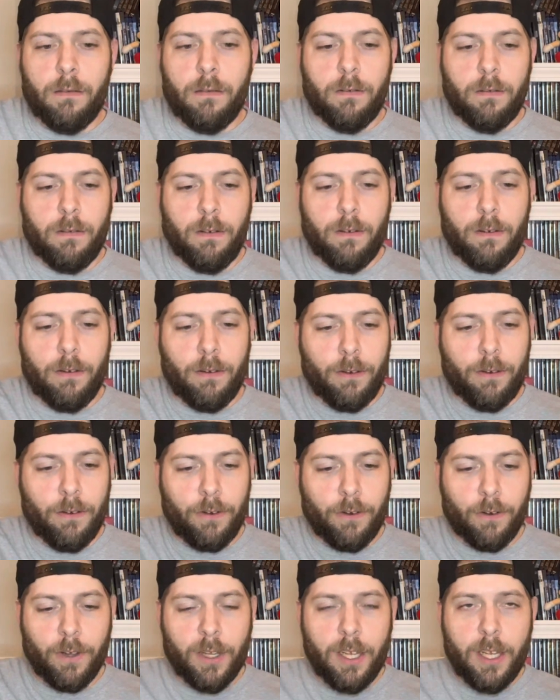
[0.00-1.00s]

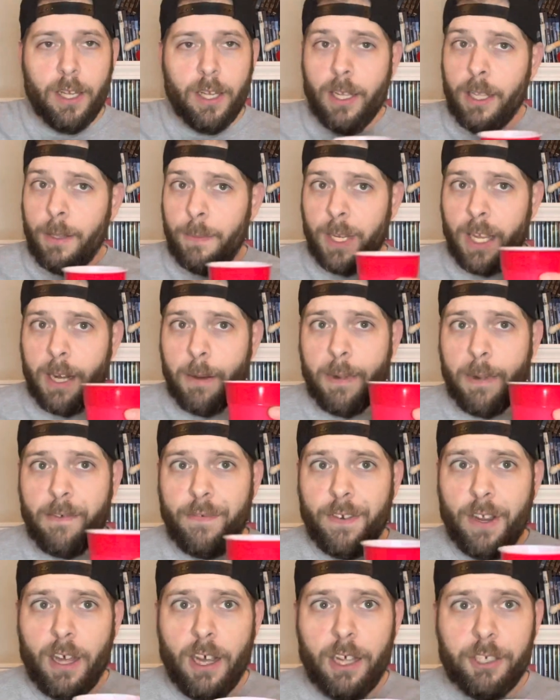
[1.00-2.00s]
Oh, we get a
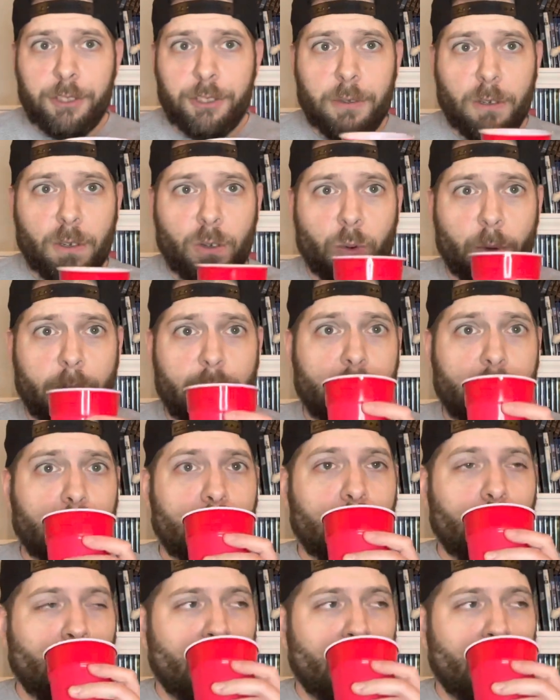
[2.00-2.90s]
beverage real quick.